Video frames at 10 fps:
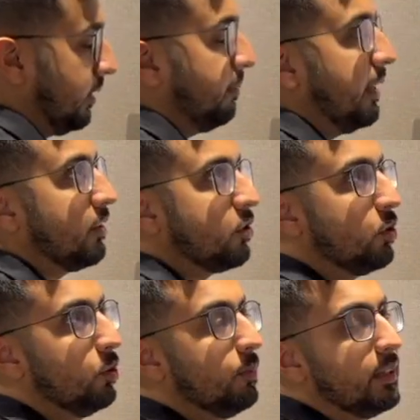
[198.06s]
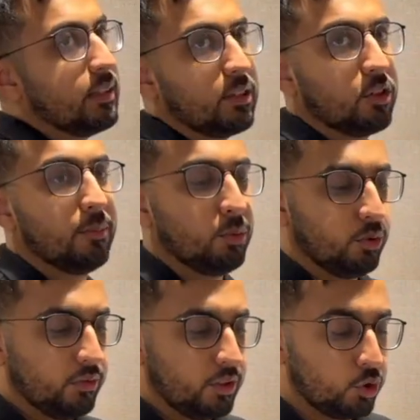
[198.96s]
-2 means it's going to
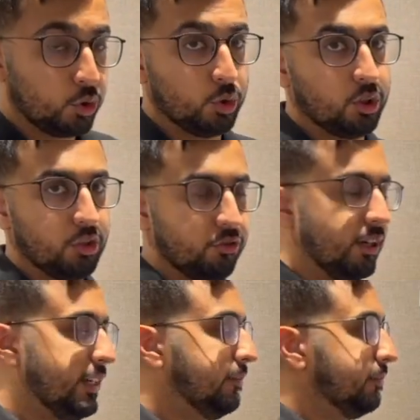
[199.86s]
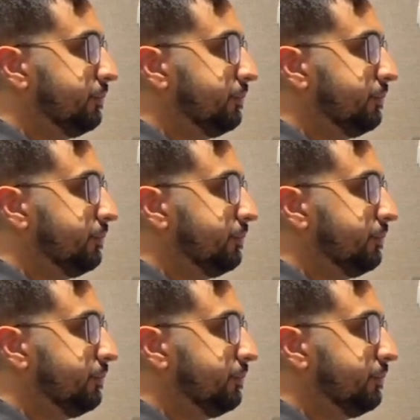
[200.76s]
move 2 to the right